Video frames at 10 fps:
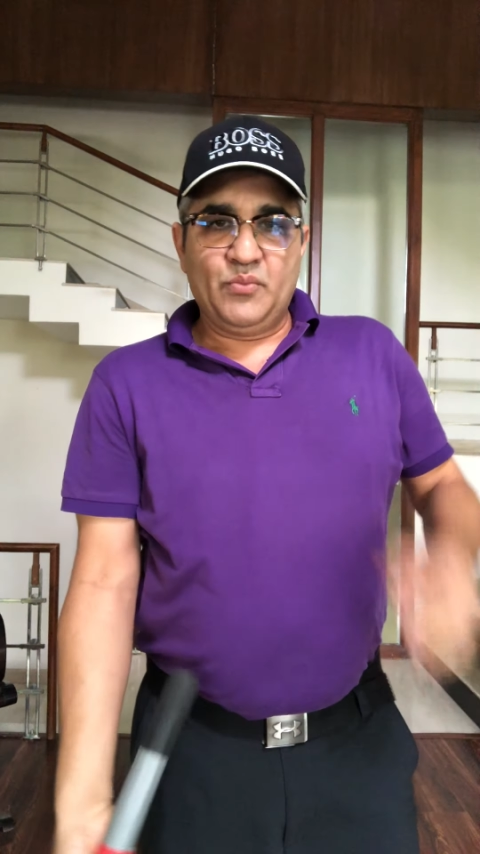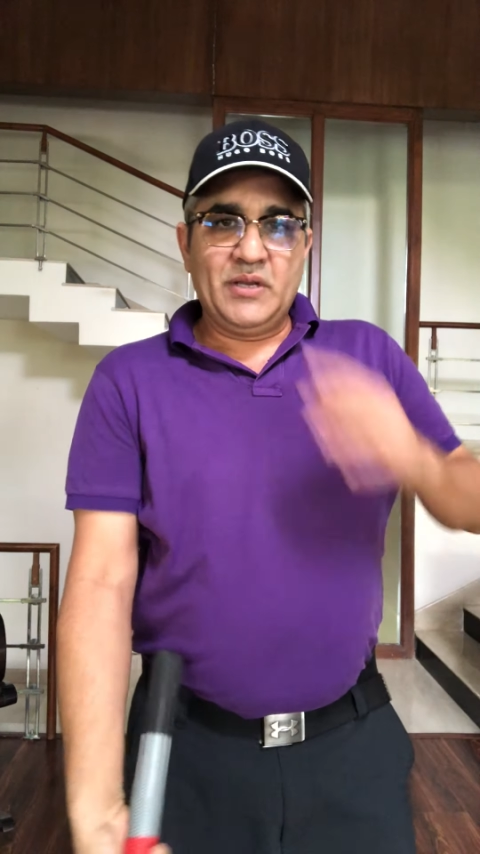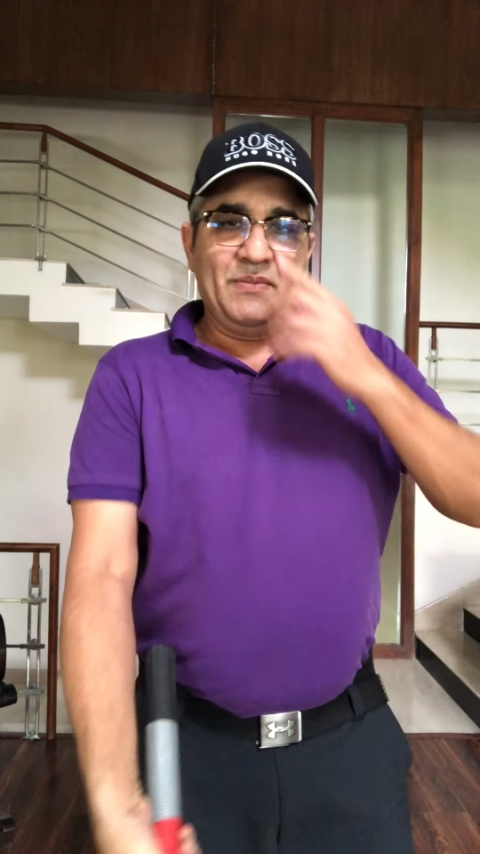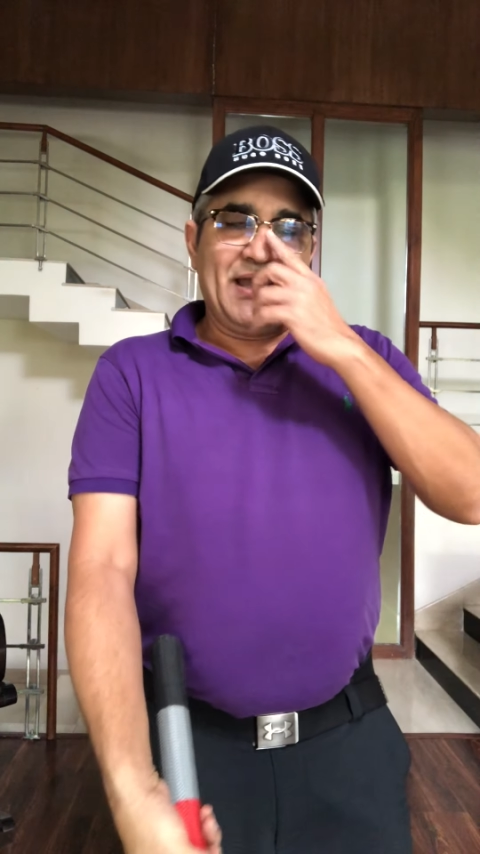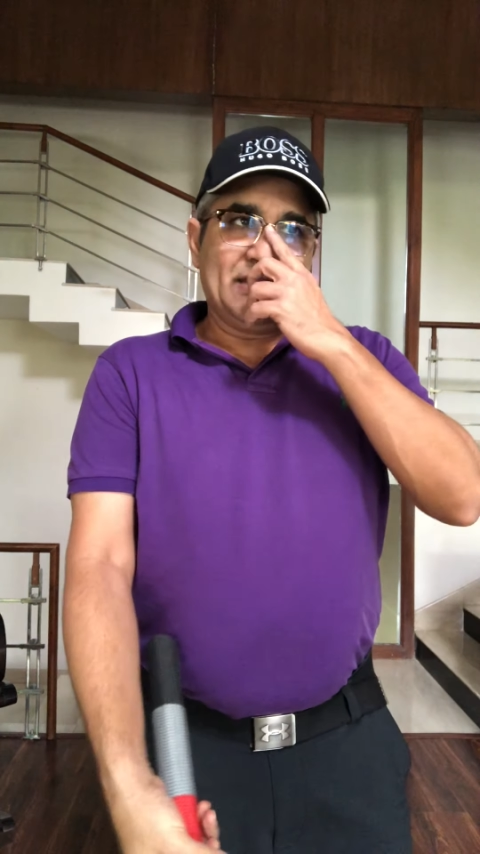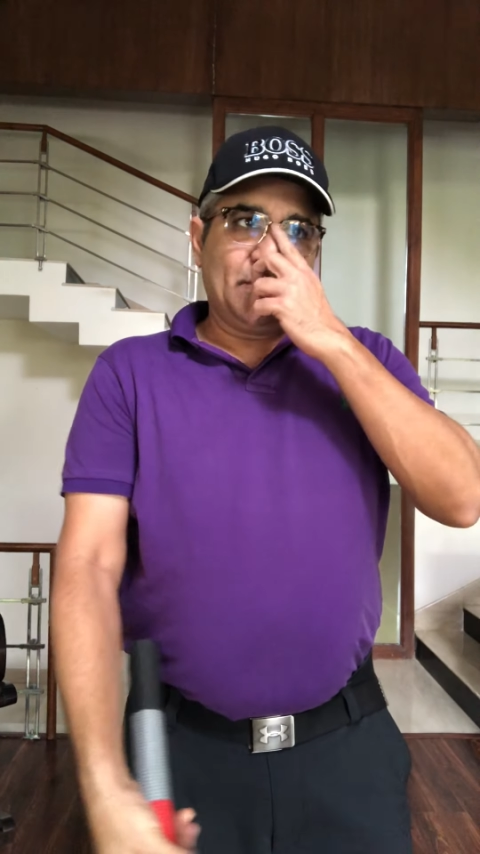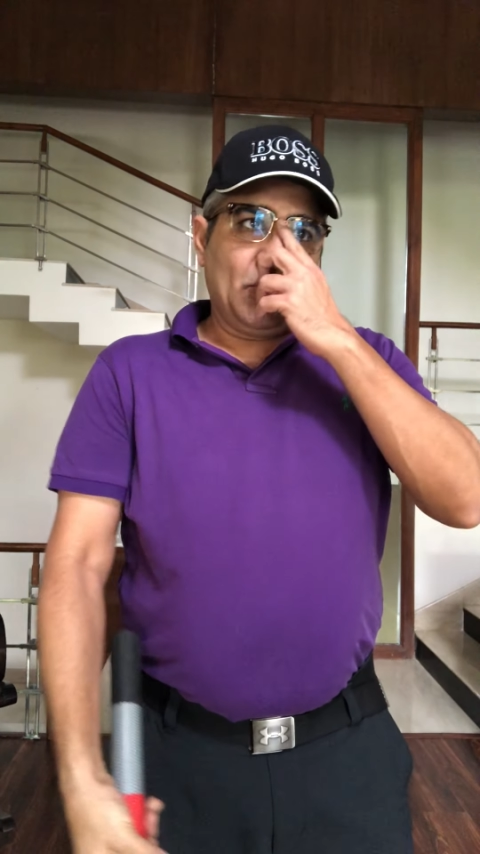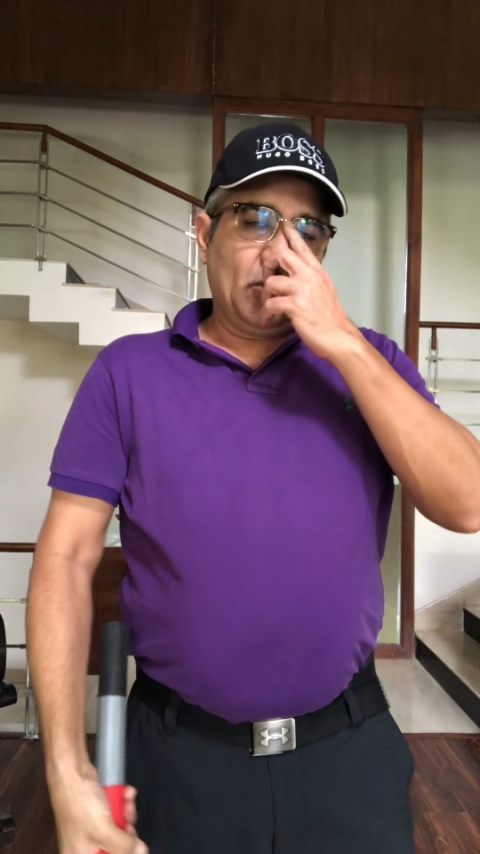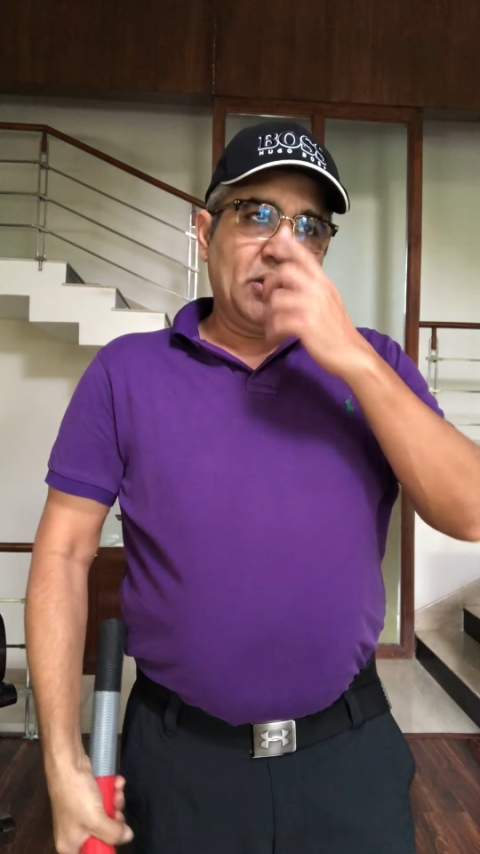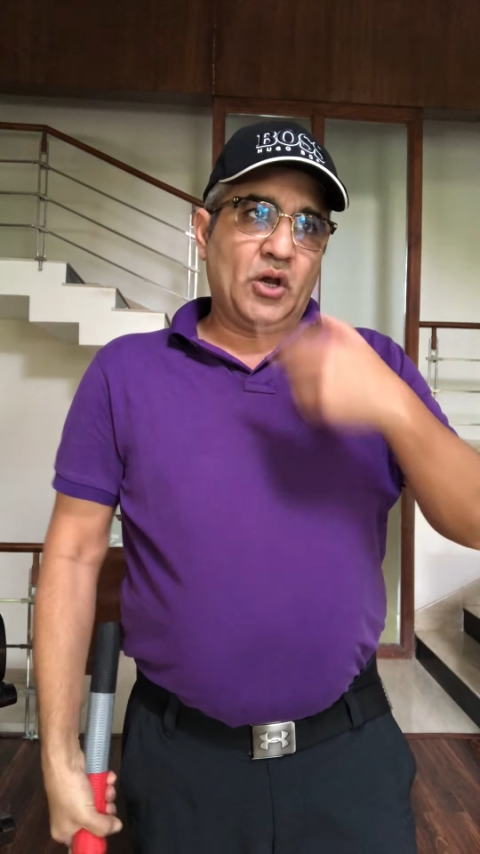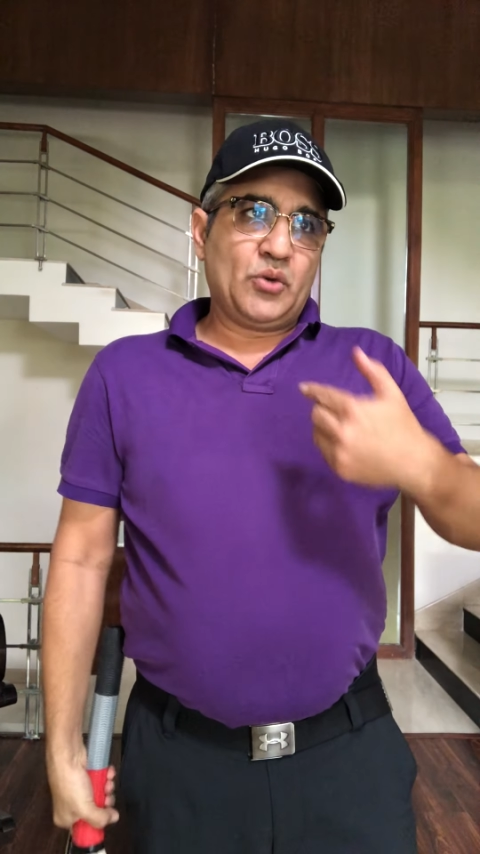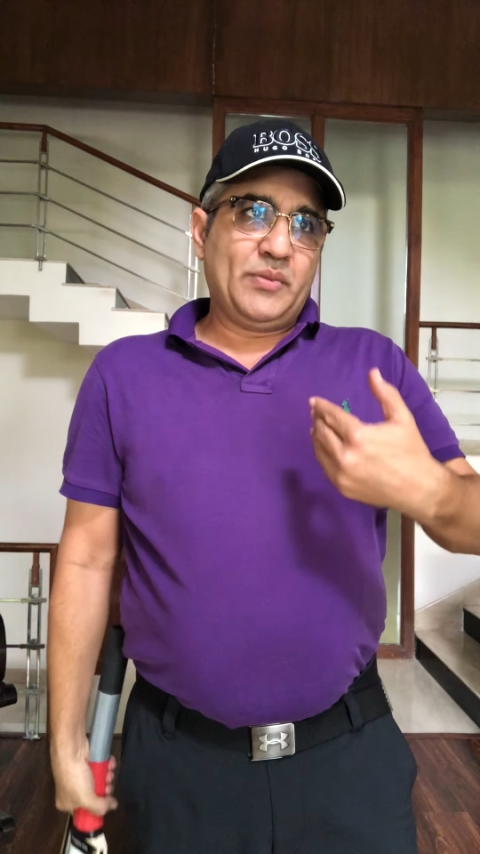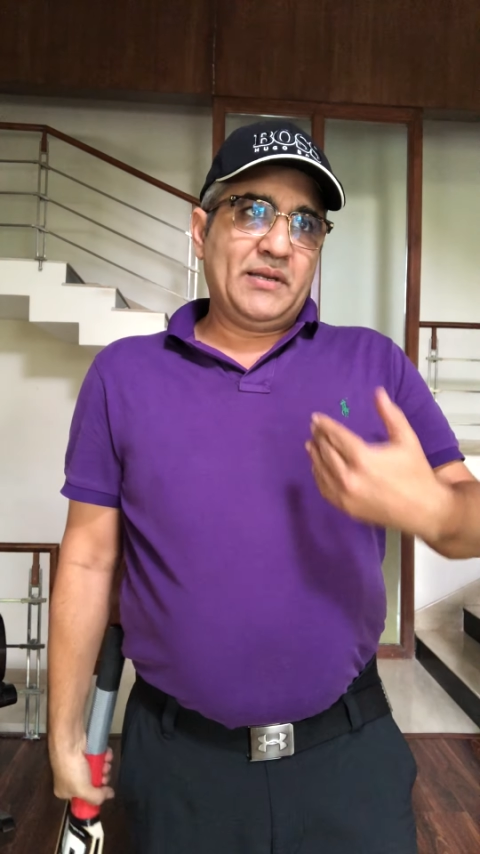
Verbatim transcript: We'll be as we go along.